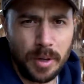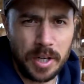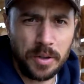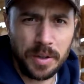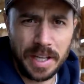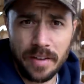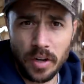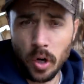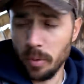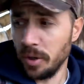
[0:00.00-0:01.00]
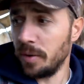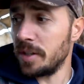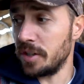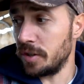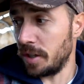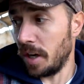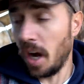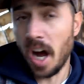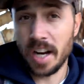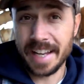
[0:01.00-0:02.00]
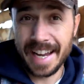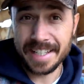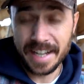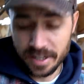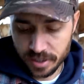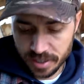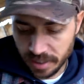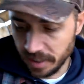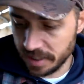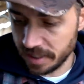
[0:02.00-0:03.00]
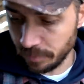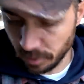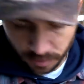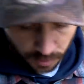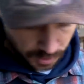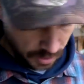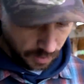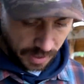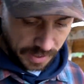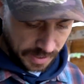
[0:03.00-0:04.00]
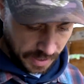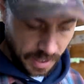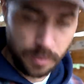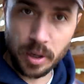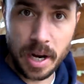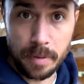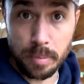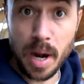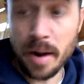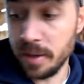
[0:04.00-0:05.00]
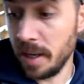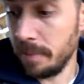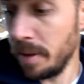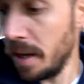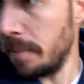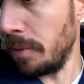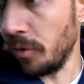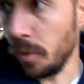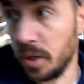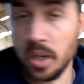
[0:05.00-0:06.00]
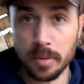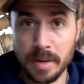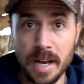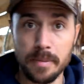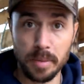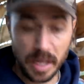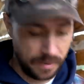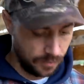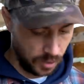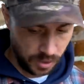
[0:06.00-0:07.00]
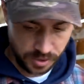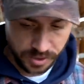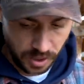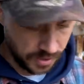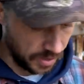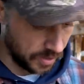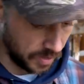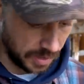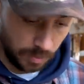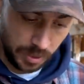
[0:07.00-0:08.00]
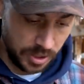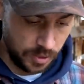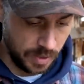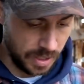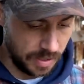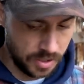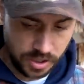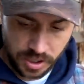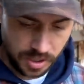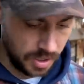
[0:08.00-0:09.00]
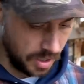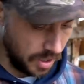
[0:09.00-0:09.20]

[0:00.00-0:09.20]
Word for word: We're not doing the oven. All we're doing is using hot cast iron skillets and we're throwing the ingredients in there and we're kind of browning them before we cook them down and blend them for our salsa. So that's what we're gonna do again this year.